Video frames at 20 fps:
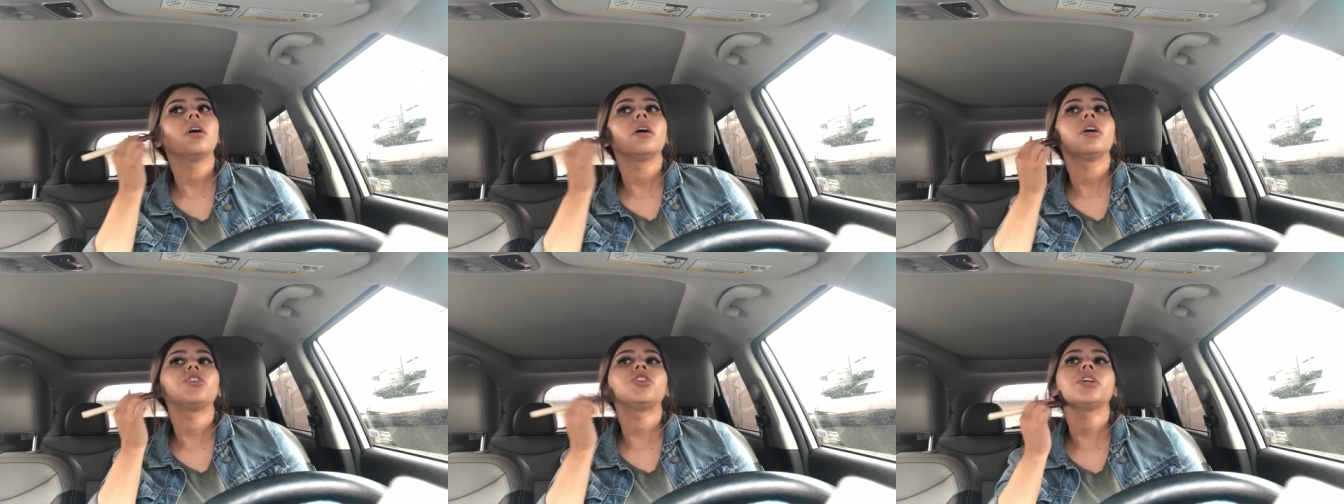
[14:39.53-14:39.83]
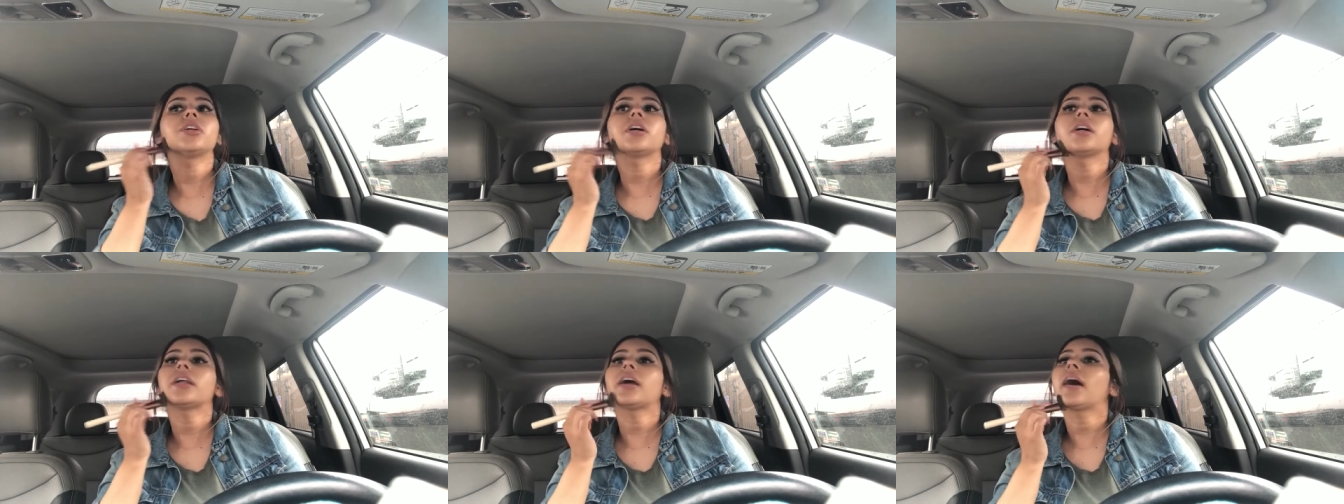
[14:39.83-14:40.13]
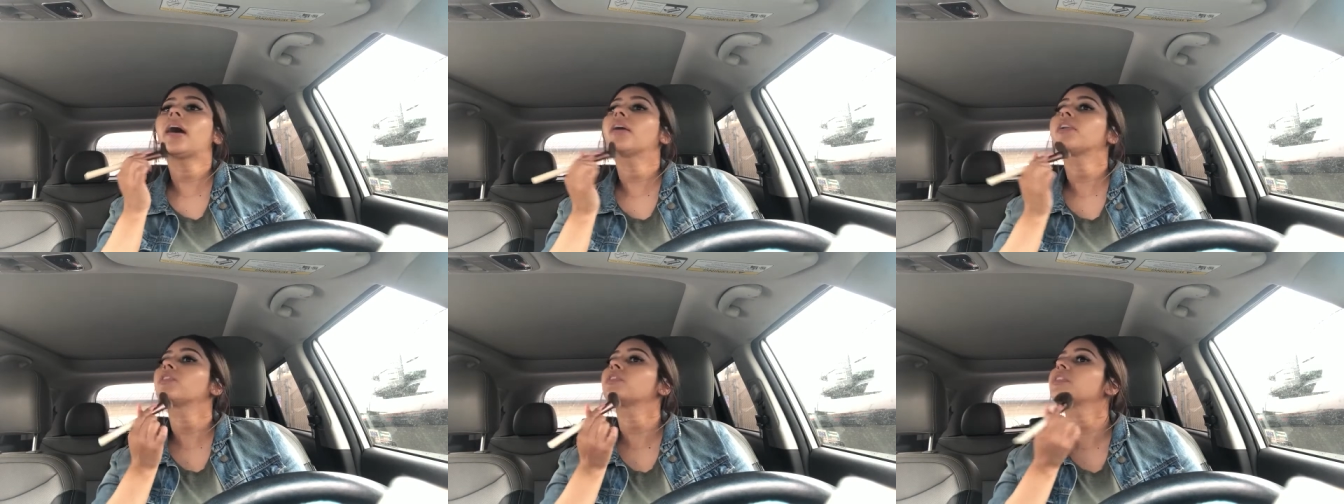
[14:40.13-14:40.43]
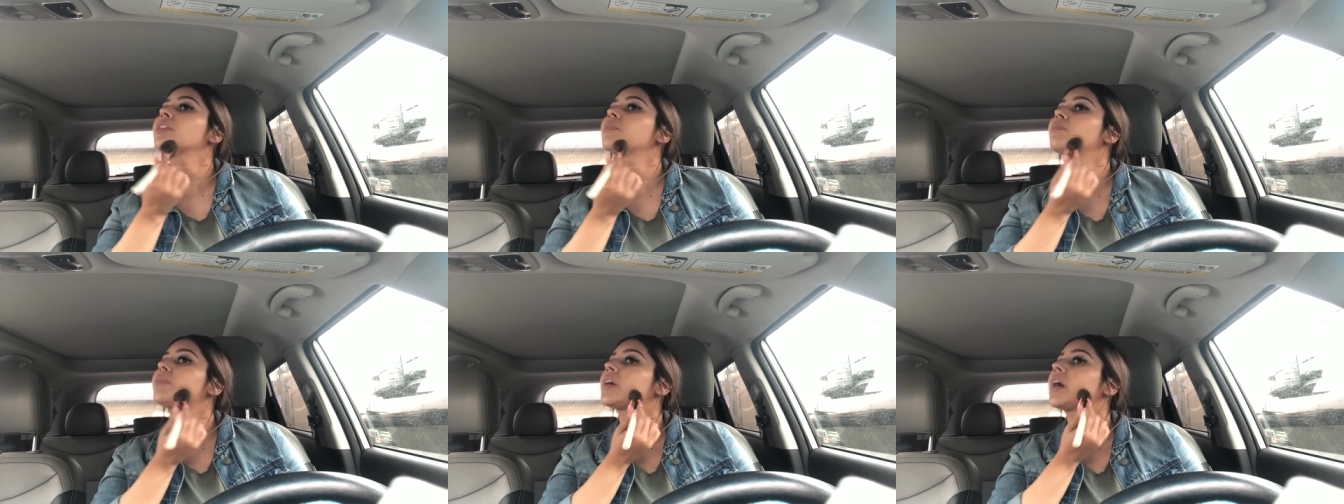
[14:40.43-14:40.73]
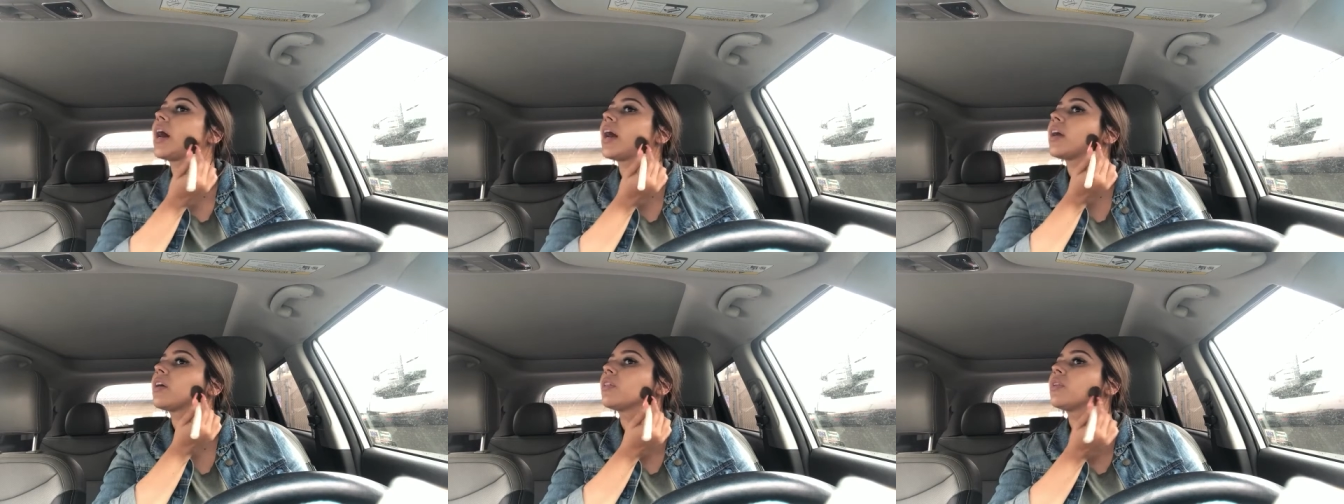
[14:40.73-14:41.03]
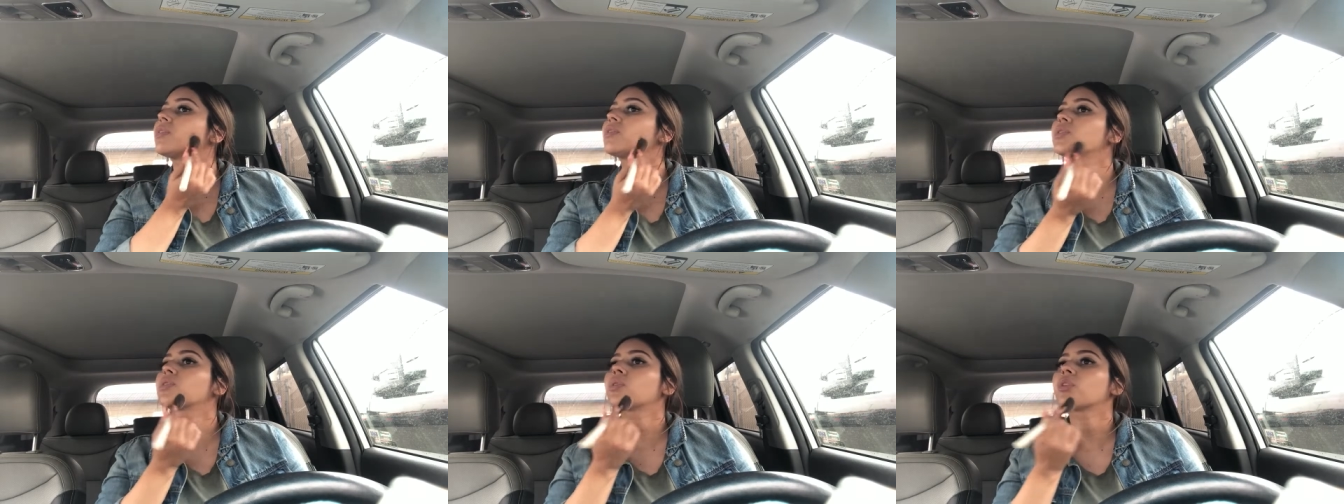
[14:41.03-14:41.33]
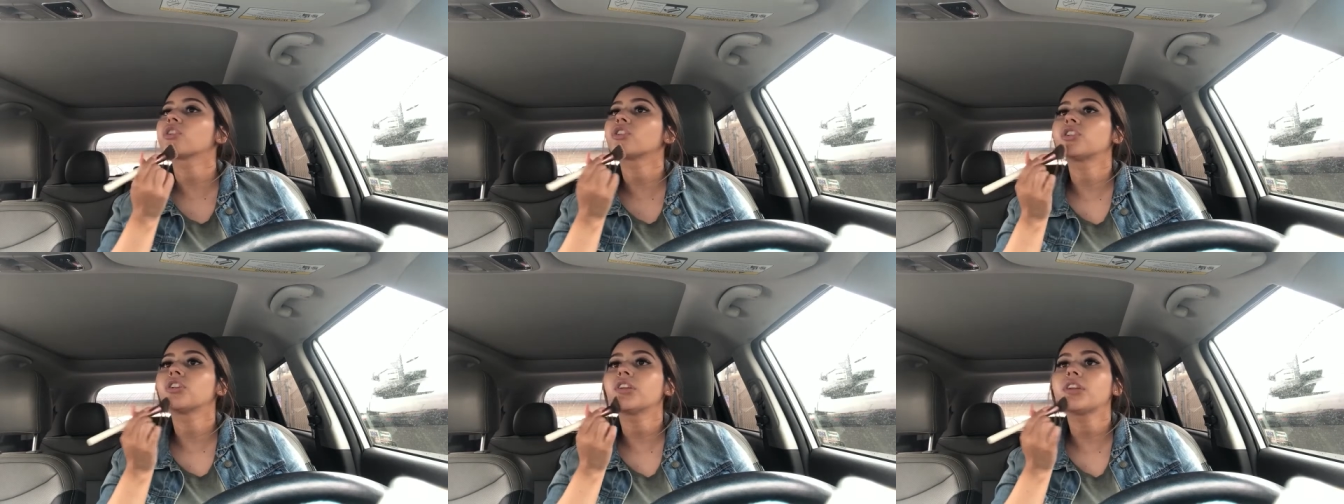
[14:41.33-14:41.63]
she could have handled it behind closed
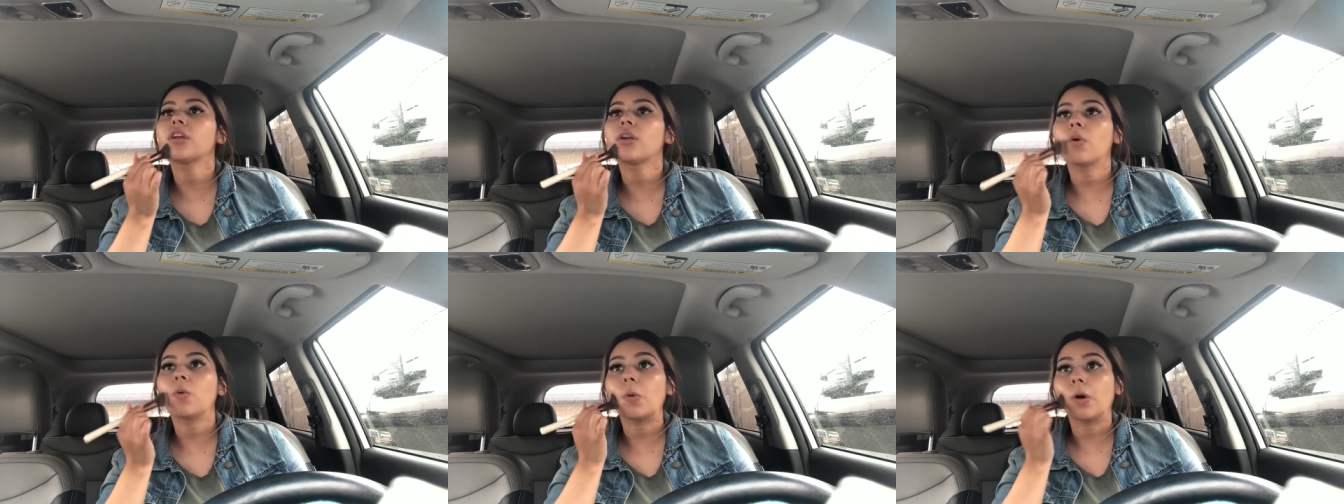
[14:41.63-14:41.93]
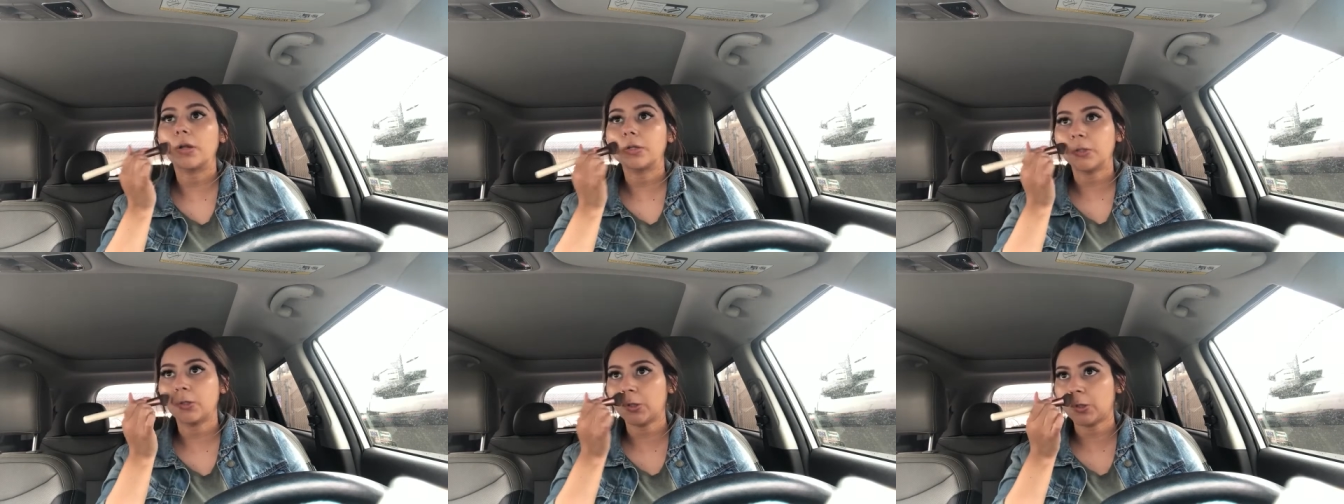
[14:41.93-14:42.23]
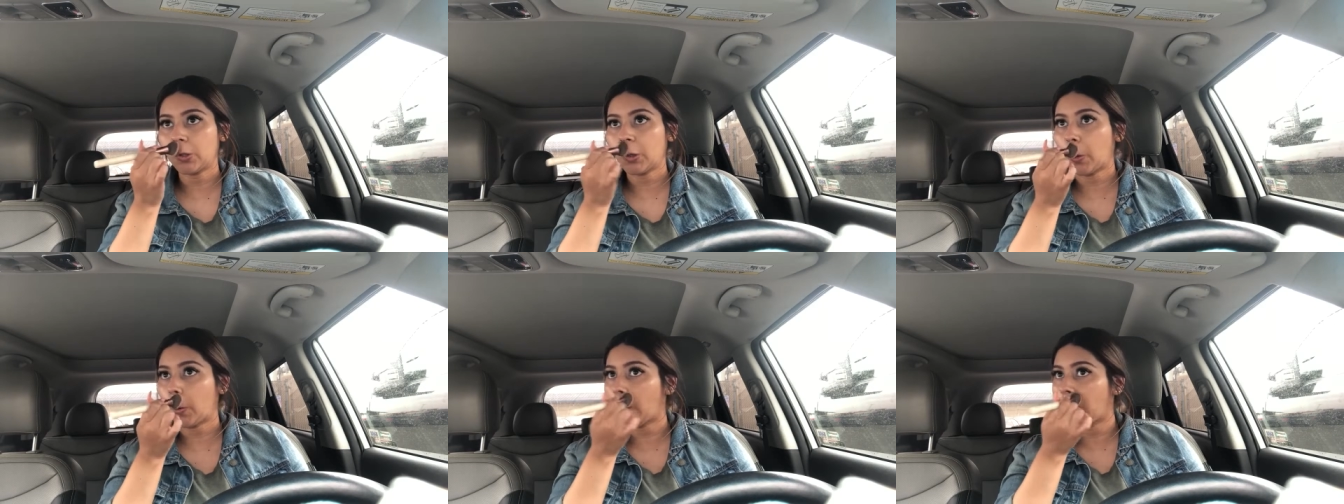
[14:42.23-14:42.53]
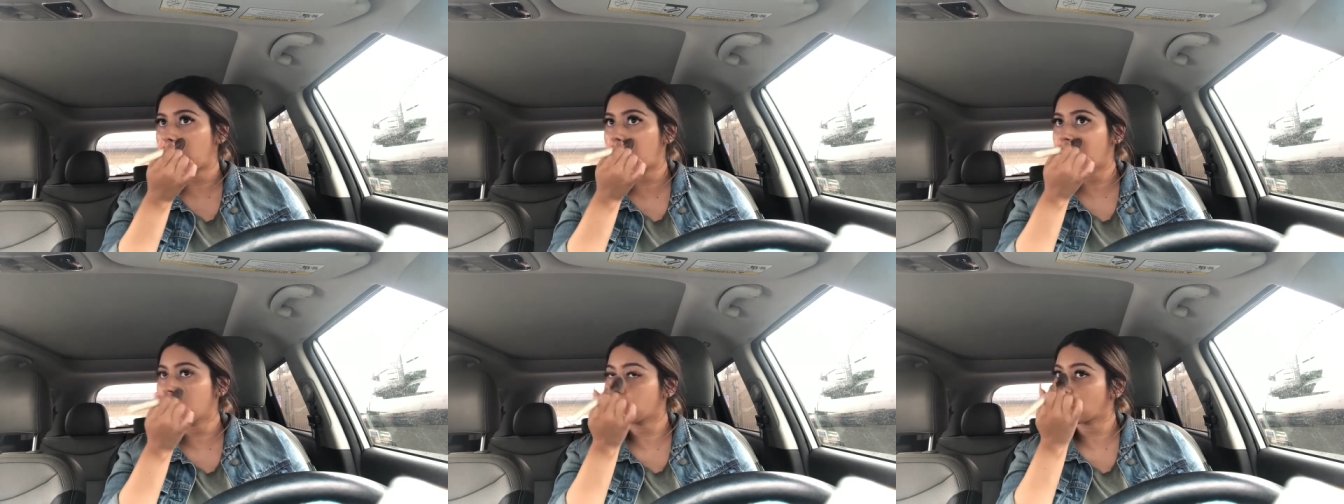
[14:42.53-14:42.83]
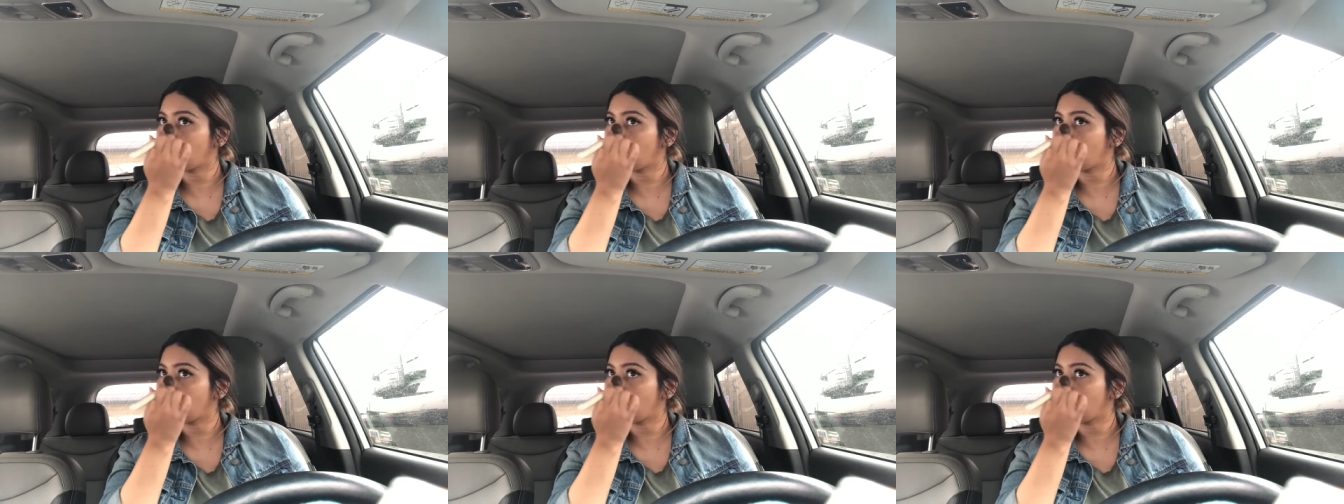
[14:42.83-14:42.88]
doors she didn't want to she wanted to